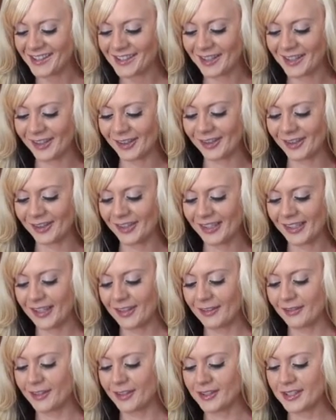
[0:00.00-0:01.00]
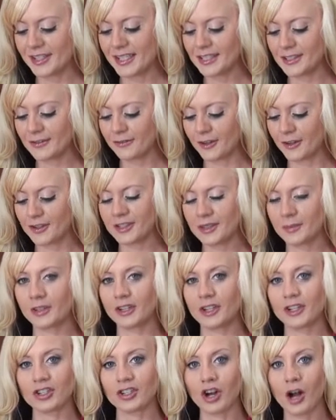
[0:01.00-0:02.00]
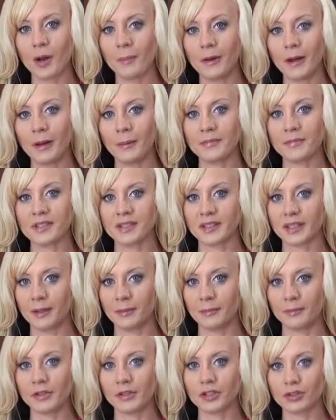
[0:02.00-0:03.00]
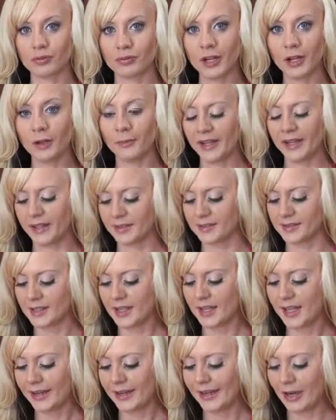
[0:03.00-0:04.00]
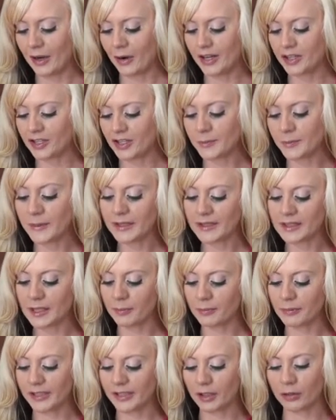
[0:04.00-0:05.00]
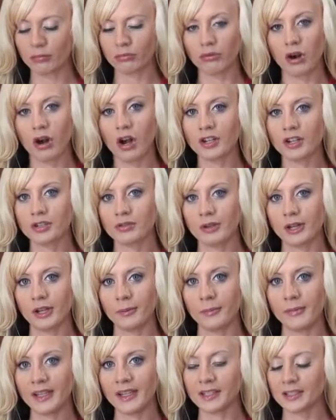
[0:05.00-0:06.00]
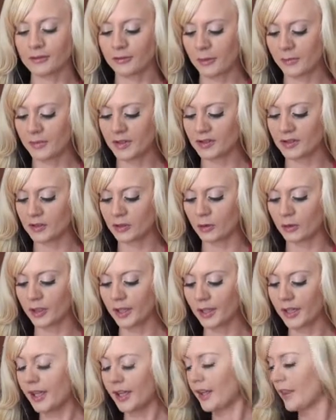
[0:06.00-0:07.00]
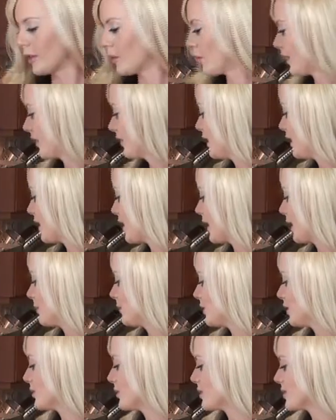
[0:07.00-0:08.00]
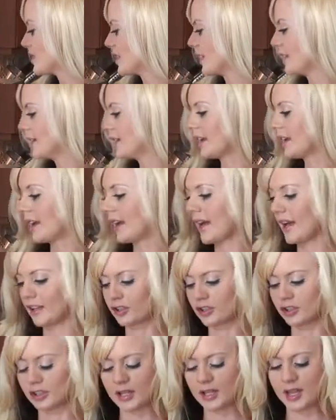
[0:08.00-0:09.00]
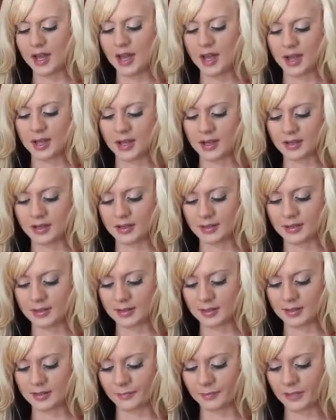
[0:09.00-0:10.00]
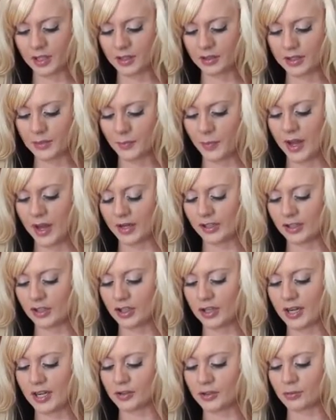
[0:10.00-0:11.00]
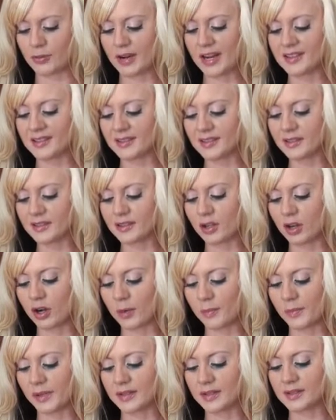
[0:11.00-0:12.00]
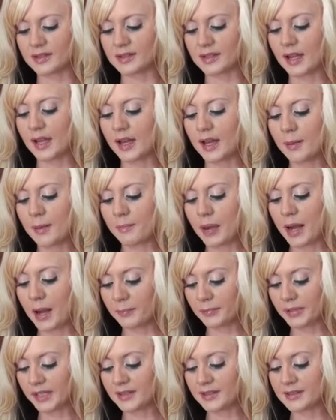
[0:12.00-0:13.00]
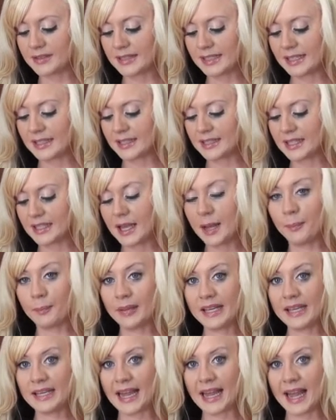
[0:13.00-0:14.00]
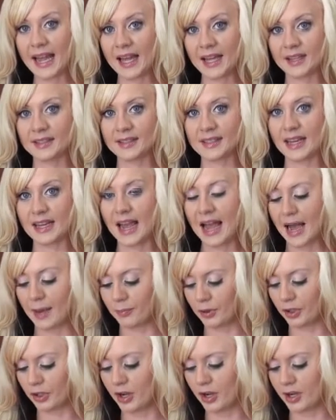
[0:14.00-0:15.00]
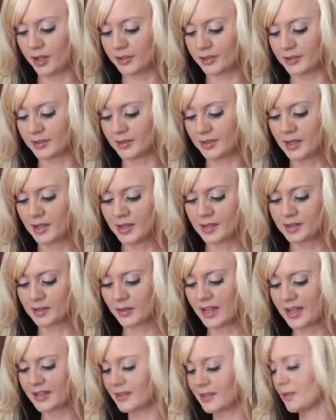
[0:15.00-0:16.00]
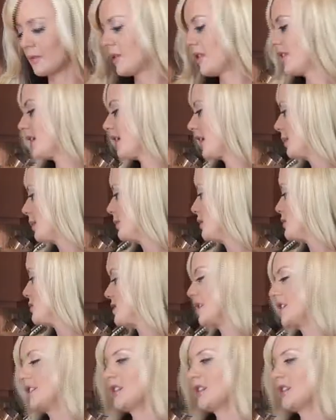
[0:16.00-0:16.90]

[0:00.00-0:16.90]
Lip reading: So first things first, I'm going to chop up some trail mix. Now I just picked up like a raw trail mix from the store. The one that I'm using actually has, here's the package here, it has raisins, almonds, pumpkin seeds, pecans, and apricots. So that's the one that I'm using.